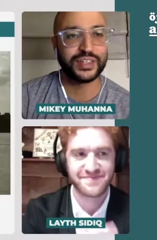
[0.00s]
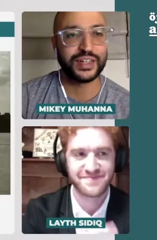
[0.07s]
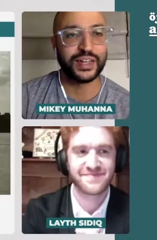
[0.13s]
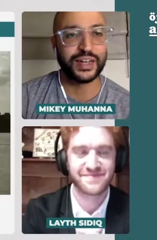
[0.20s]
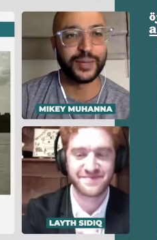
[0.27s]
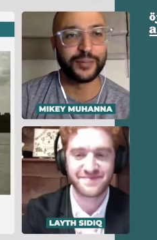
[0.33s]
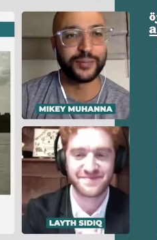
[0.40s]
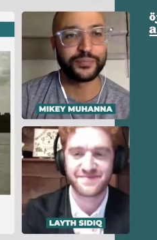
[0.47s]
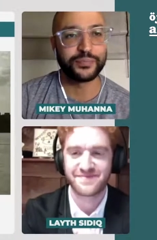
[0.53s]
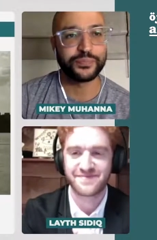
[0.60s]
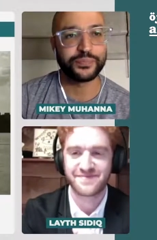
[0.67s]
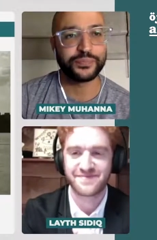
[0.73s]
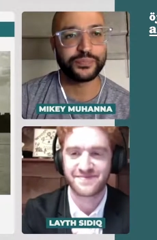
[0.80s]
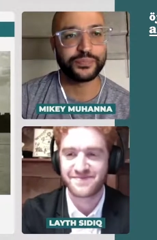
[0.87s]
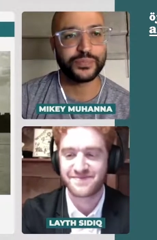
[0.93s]
Speaker 1: Um,
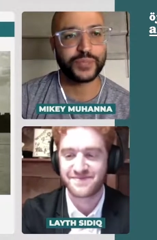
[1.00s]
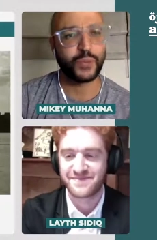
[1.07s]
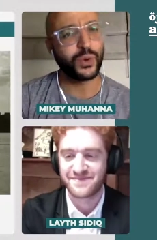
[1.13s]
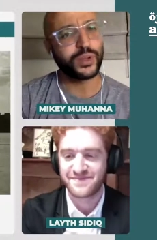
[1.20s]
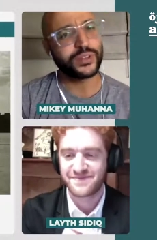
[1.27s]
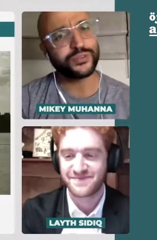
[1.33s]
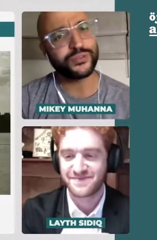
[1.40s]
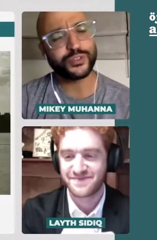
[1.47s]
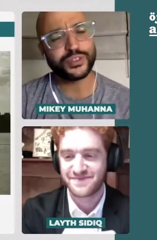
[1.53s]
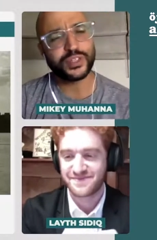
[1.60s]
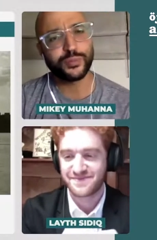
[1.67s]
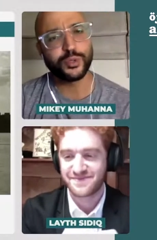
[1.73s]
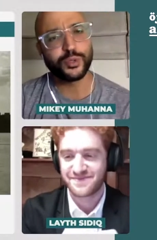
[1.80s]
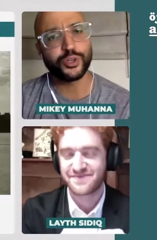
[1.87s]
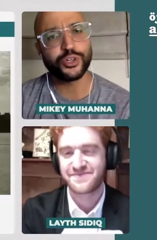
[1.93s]
when's the first time
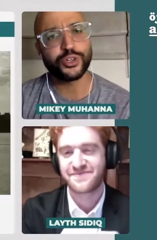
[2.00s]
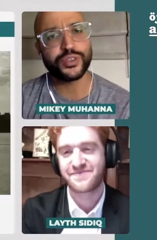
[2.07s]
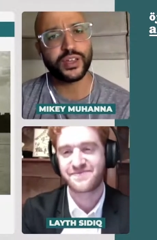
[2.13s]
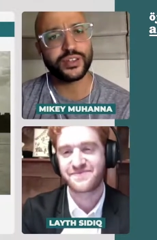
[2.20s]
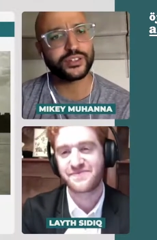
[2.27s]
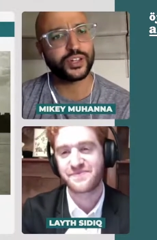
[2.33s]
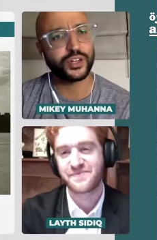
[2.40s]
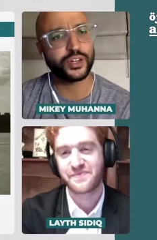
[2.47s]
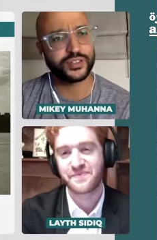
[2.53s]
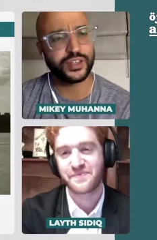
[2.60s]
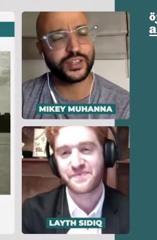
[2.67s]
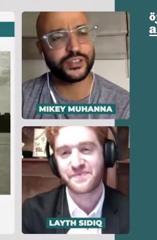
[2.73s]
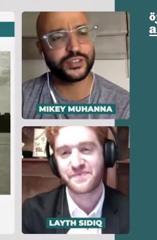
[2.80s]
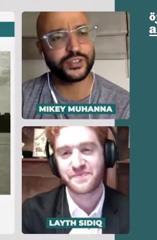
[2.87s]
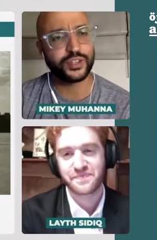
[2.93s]
you heard that song? Is that
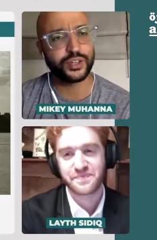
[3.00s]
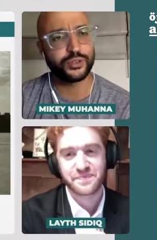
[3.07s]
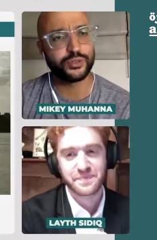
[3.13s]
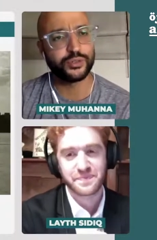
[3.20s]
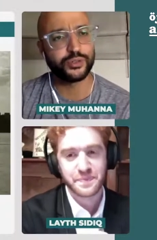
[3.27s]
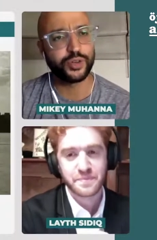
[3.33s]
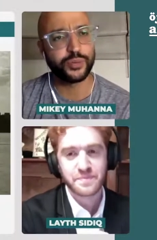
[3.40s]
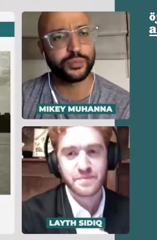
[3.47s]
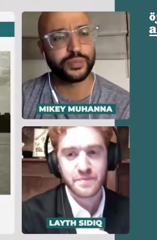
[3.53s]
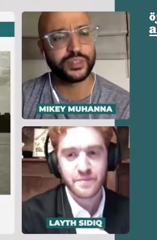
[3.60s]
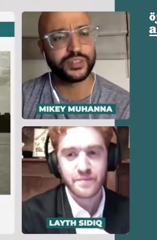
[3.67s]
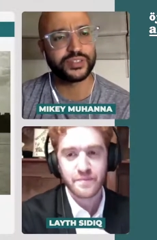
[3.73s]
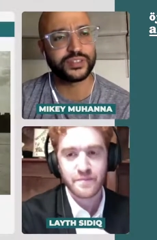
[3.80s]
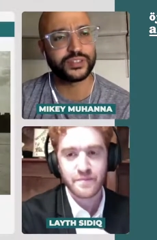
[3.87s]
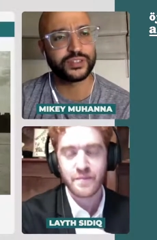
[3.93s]
a song you grew up
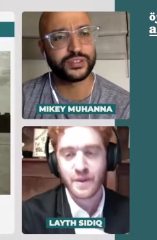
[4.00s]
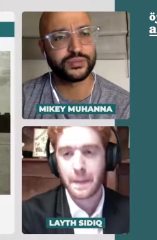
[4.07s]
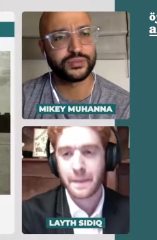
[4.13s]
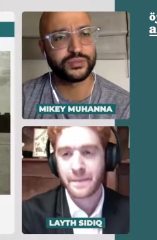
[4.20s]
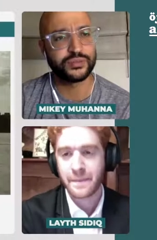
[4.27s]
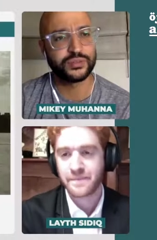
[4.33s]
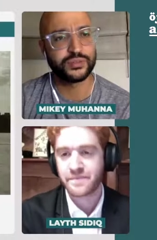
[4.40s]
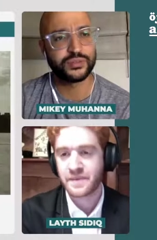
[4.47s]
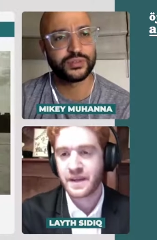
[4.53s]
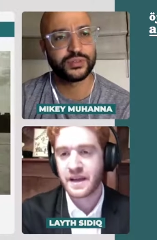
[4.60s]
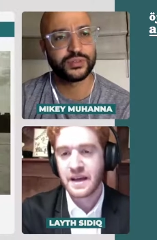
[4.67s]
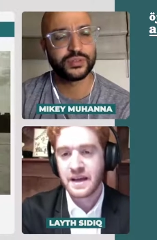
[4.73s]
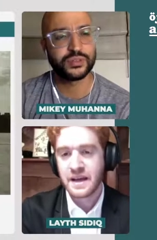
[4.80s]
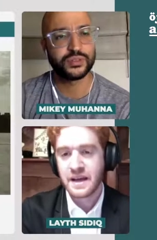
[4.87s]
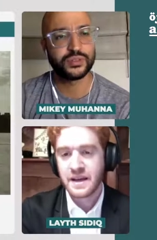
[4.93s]
listening to?
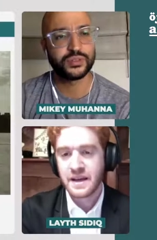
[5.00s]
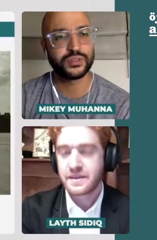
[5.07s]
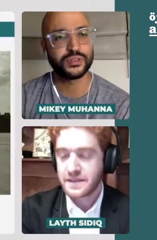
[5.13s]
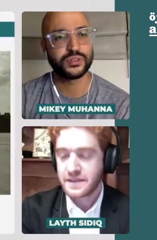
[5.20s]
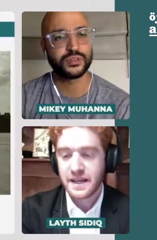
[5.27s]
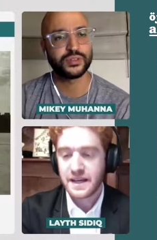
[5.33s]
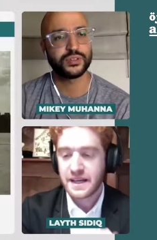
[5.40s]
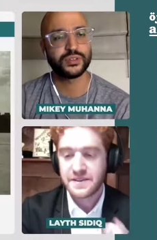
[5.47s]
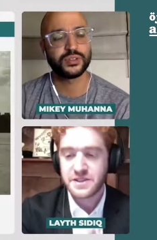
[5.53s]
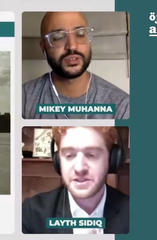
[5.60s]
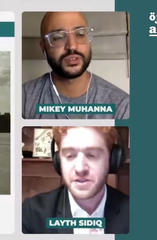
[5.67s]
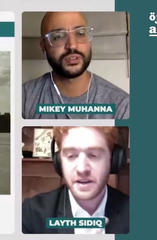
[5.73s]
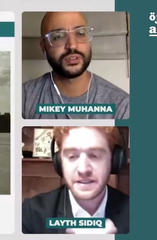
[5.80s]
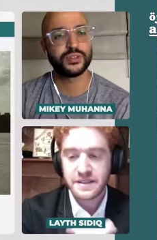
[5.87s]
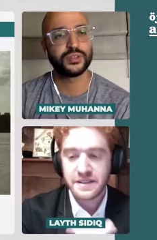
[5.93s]
Speaker 2: Yeah, yeah, this
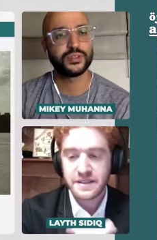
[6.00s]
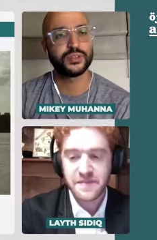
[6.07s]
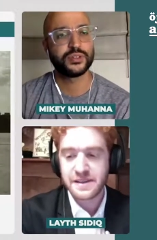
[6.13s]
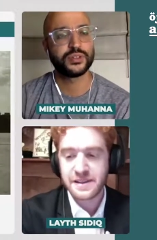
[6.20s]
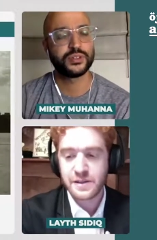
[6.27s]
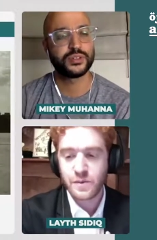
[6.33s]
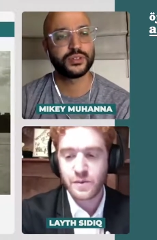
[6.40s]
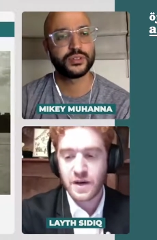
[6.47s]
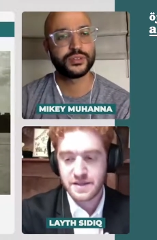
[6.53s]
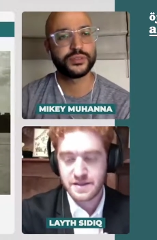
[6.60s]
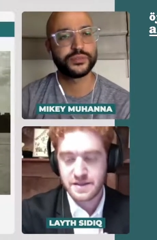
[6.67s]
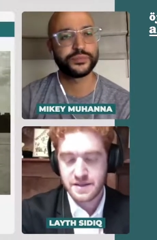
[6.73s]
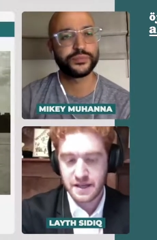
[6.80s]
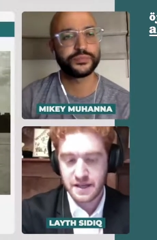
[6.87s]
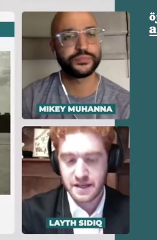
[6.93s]
song definitely
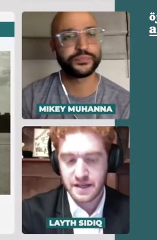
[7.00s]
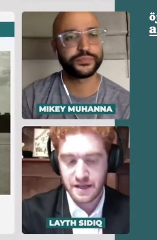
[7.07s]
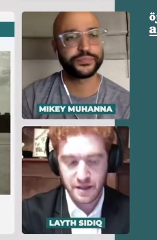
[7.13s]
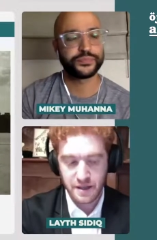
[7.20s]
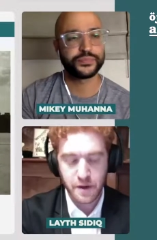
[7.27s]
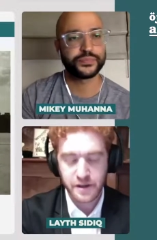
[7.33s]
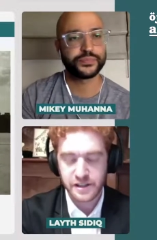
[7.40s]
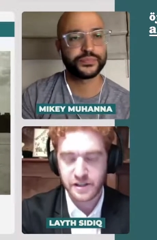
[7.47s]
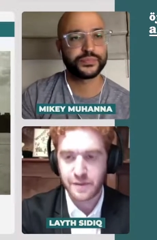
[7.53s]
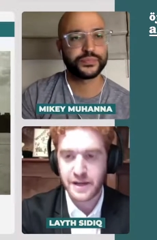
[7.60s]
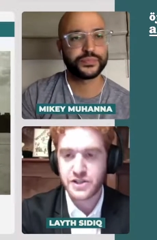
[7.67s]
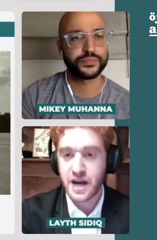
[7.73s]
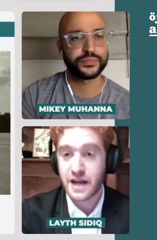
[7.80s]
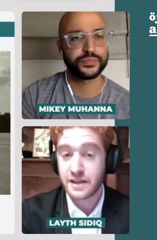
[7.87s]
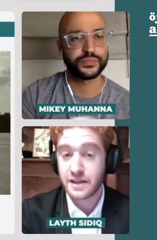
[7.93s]
was uh, part of my
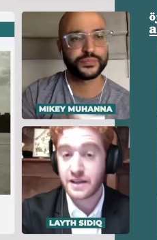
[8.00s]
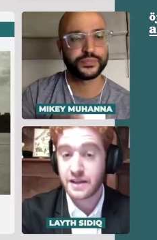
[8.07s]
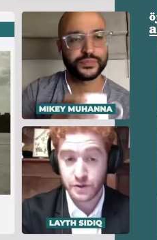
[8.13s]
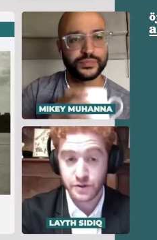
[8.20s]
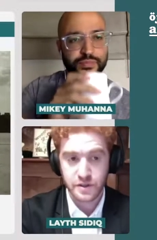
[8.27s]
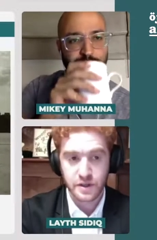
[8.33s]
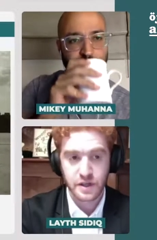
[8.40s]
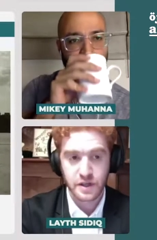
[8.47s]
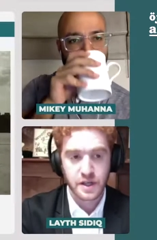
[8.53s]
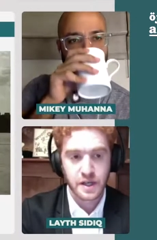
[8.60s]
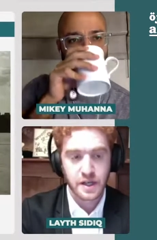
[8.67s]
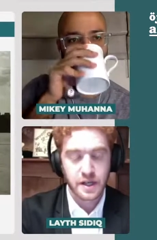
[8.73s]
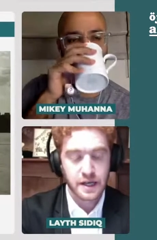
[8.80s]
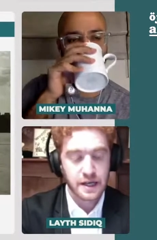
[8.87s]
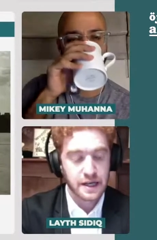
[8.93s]
childhood.
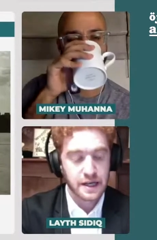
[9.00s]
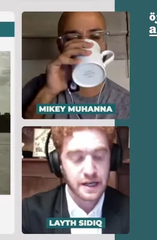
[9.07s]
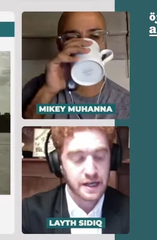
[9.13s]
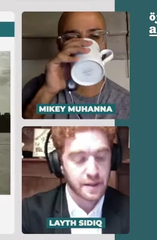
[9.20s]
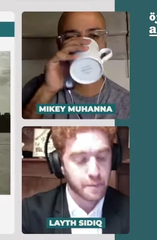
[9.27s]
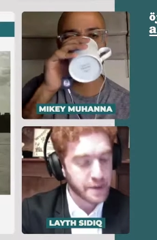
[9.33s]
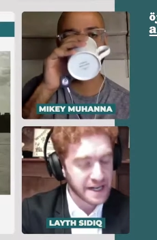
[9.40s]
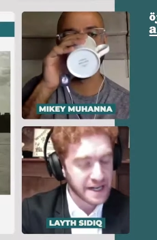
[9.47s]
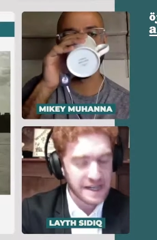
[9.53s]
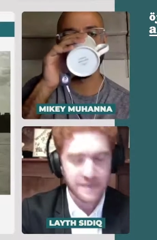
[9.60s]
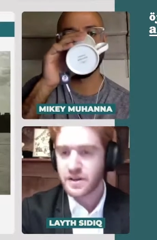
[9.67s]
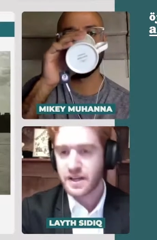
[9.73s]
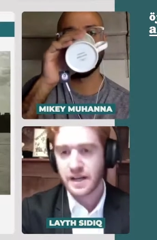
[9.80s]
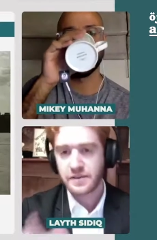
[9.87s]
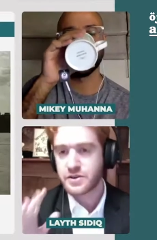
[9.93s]
Uh, but I never
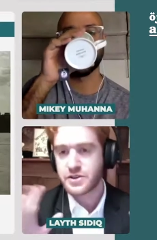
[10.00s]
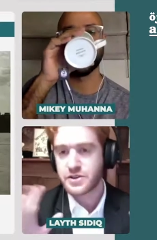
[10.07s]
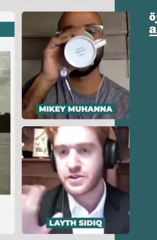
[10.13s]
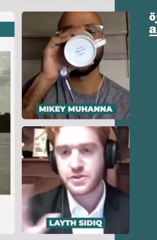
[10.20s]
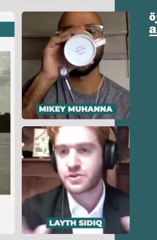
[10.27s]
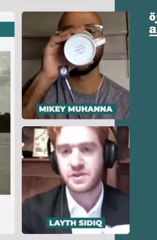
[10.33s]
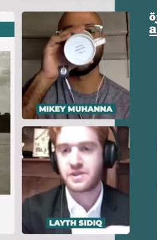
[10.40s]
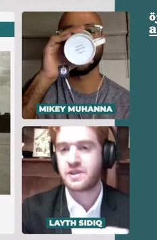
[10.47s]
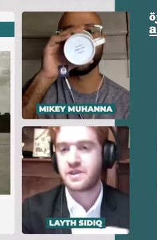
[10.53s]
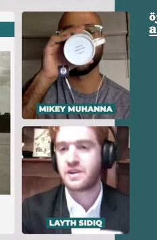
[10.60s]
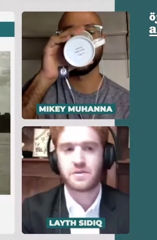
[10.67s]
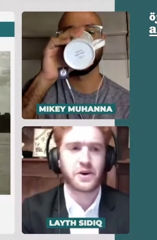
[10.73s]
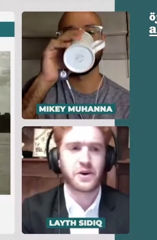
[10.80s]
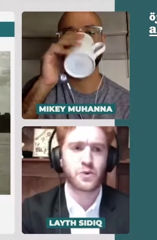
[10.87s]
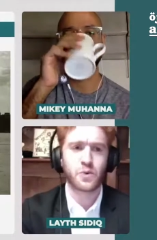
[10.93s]
really understood
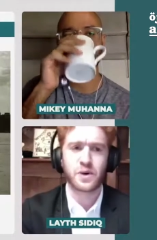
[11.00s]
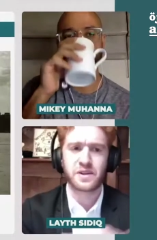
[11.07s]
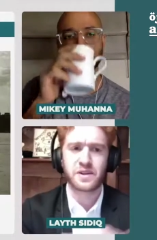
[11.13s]
uh, on